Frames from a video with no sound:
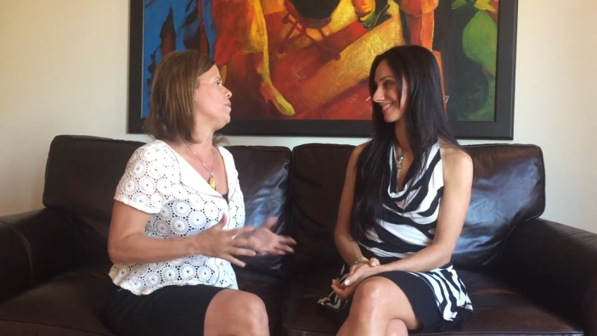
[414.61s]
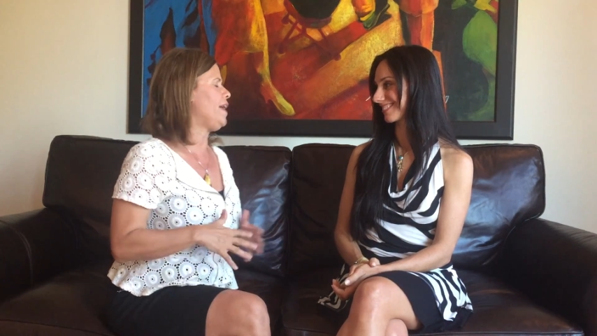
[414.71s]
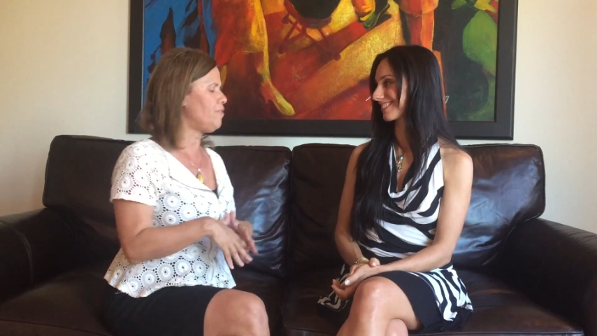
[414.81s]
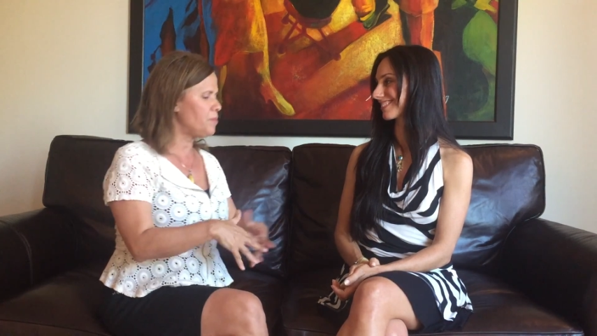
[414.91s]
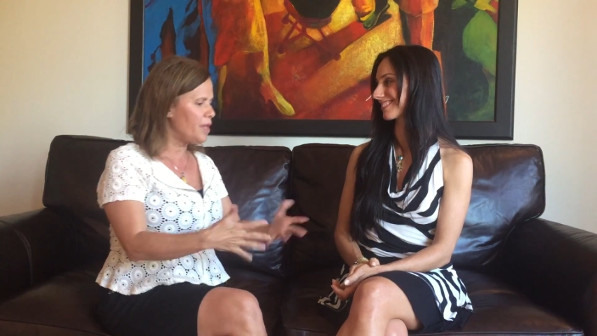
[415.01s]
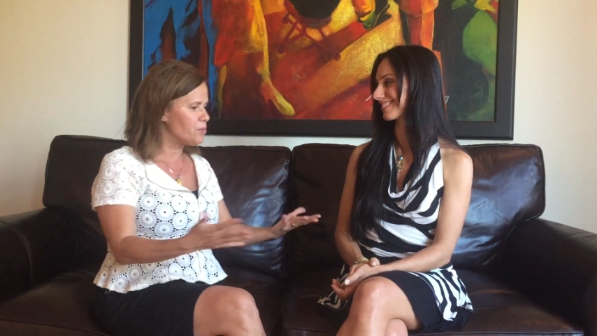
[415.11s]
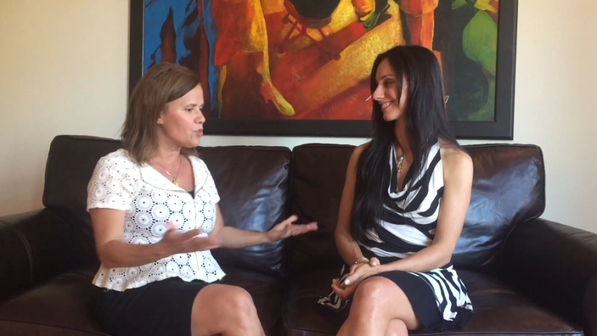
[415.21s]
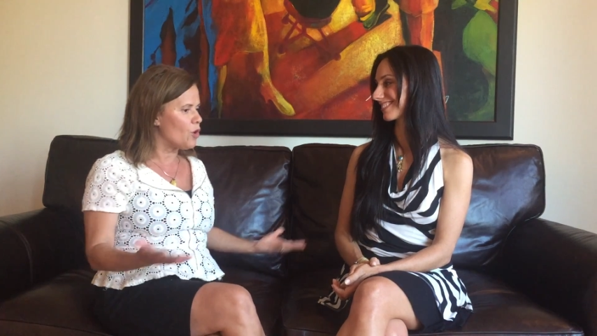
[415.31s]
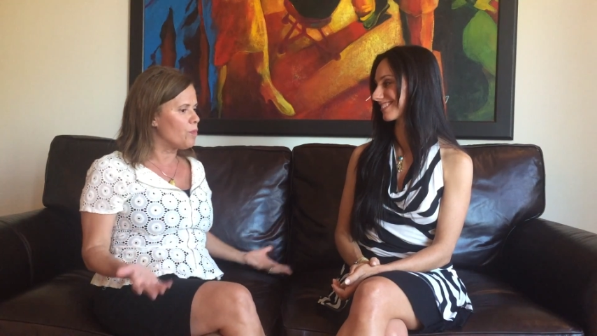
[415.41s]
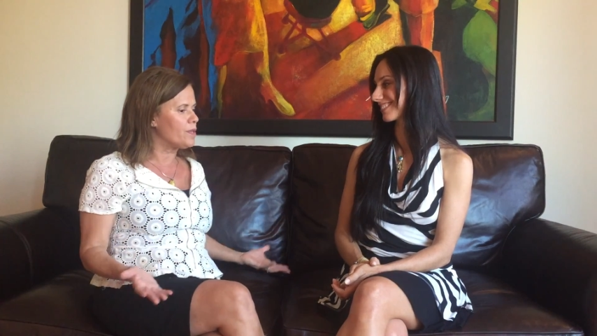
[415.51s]
Speaker 1: We have to be able to
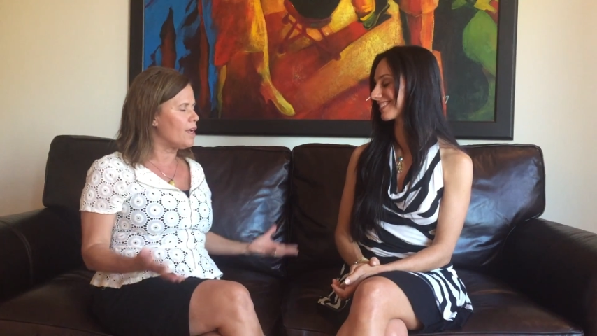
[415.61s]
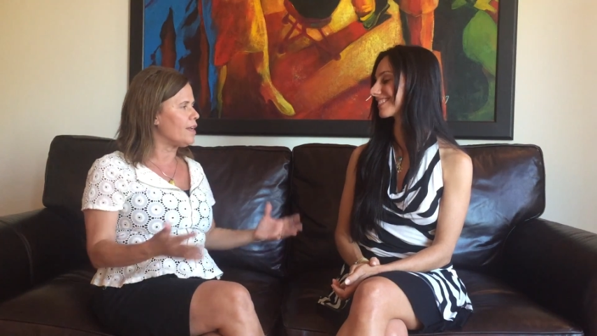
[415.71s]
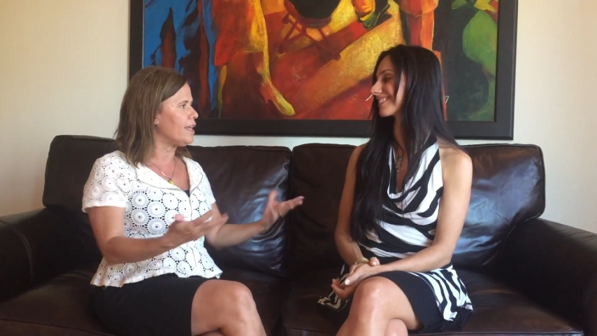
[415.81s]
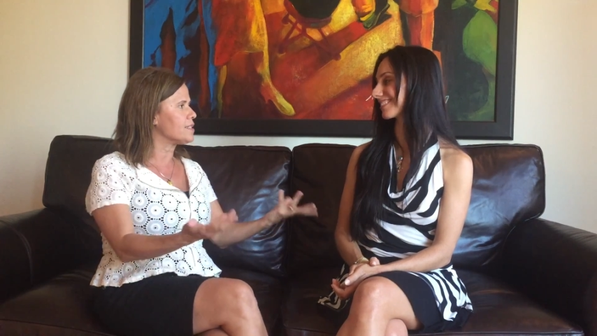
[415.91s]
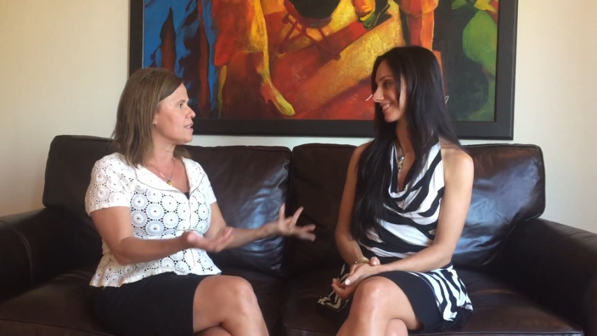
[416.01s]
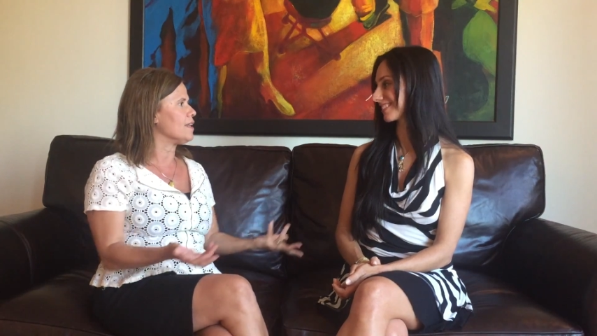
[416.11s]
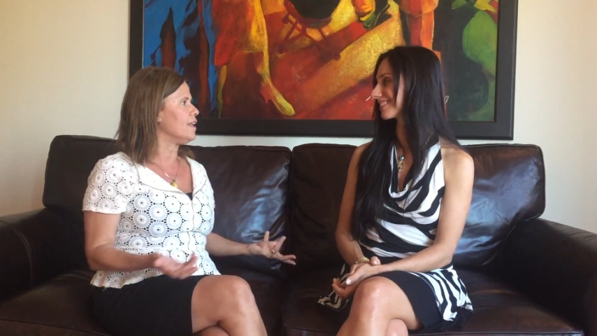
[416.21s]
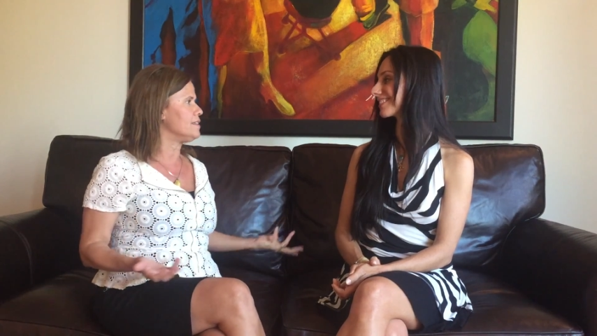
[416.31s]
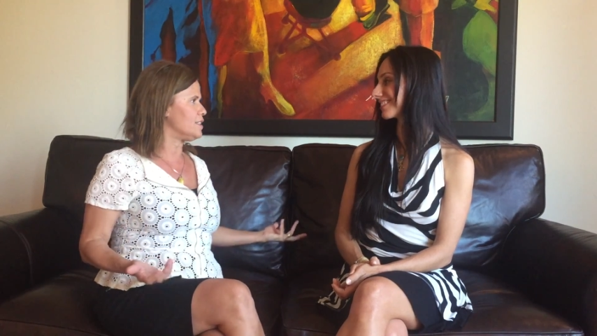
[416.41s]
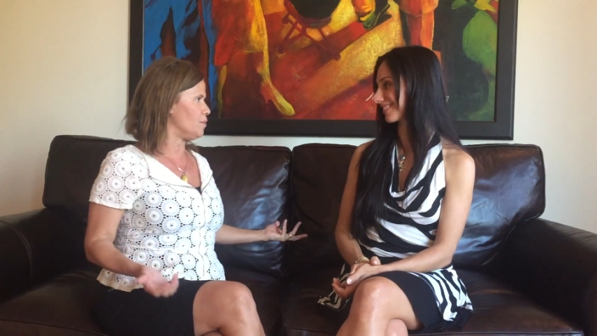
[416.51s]
open our legs and
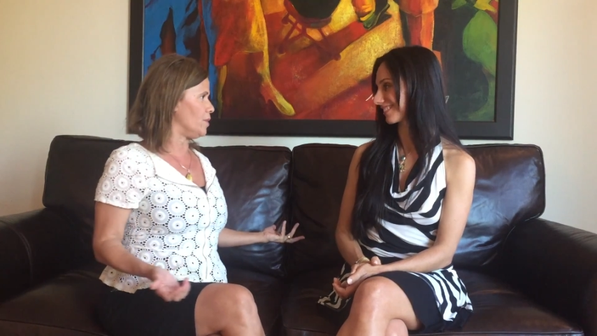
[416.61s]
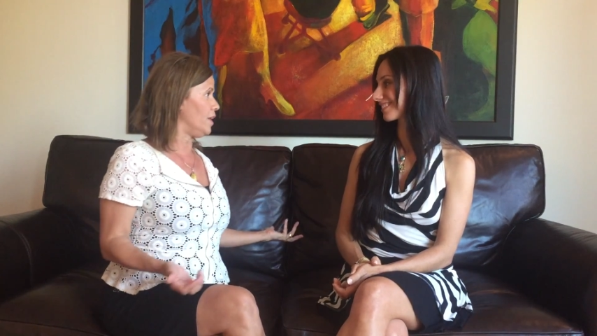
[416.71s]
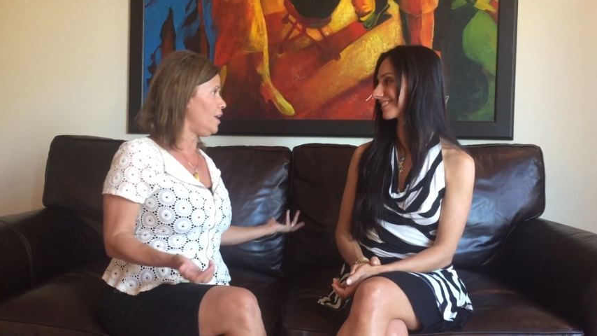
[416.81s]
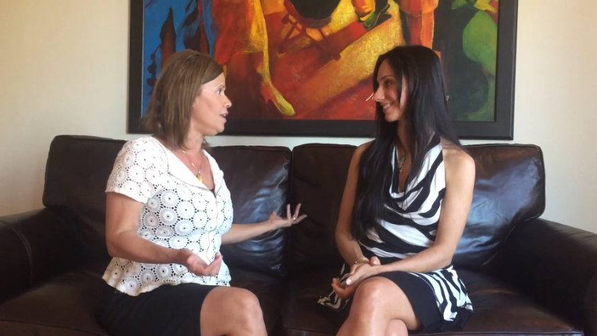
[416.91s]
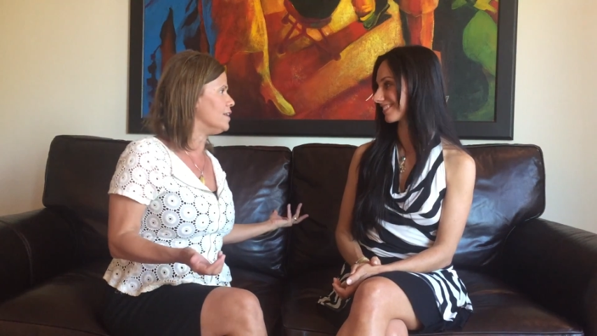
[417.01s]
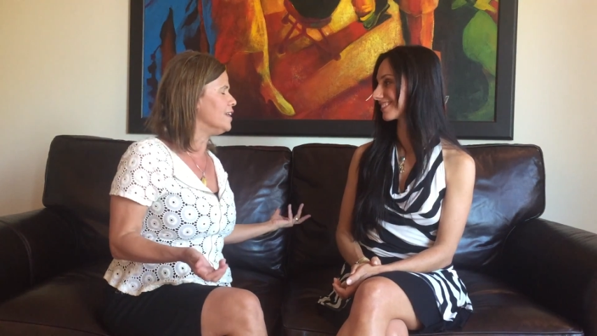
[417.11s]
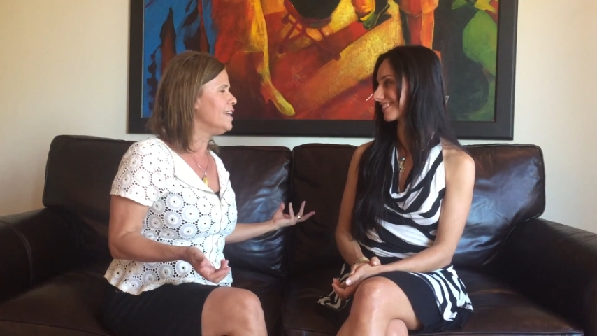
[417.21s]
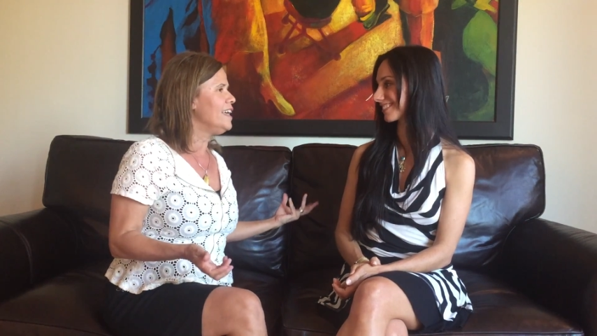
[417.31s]
let someone in.